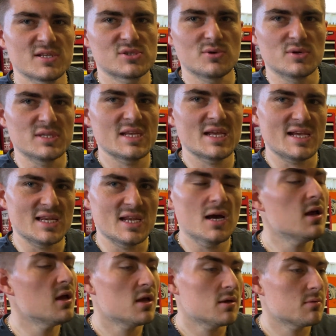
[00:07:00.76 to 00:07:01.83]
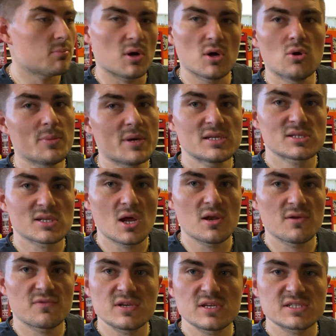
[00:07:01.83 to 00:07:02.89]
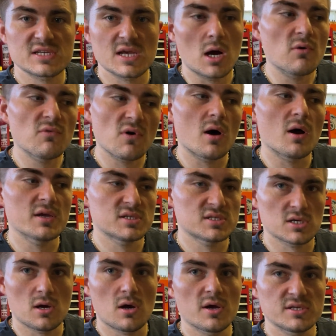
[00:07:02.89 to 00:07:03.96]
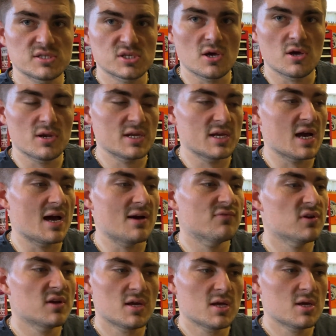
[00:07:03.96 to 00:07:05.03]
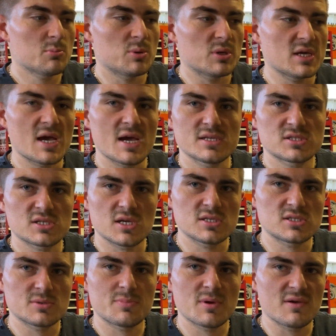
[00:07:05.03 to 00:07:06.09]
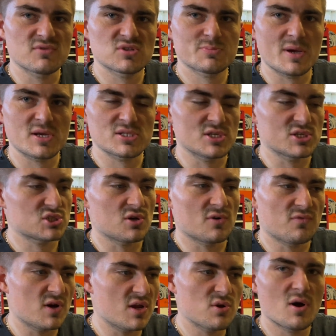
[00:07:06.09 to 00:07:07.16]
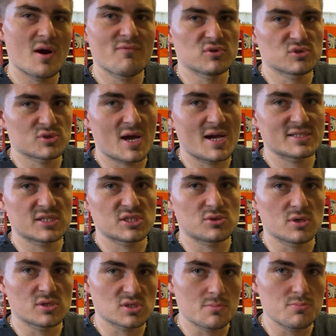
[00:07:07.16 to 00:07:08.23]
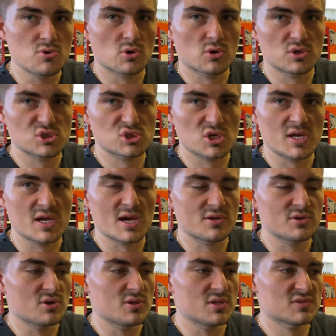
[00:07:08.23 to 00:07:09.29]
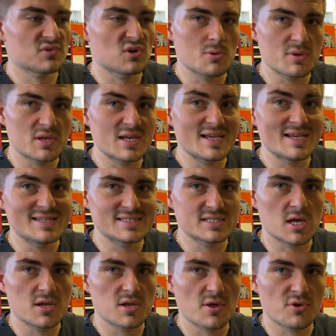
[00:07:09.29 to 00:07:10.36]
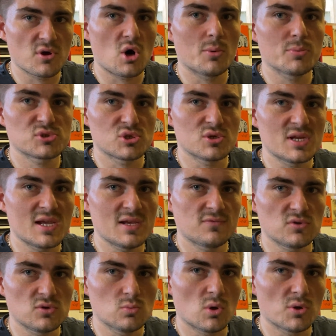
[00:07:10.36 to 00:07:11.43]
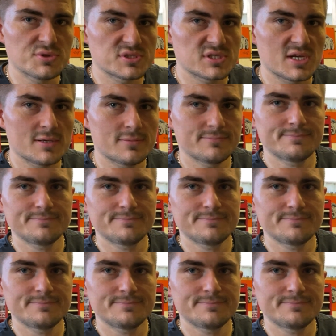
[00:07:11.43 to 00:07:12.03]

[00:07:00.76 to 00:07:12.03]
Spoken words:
it to a dealer. By all means, learn it for yourself. I certainly have. But yeah, it's a bit of a specialist software. Not everyone's got access to it, so I'm not going to show you how to do it in this video, but it is another option if you want it.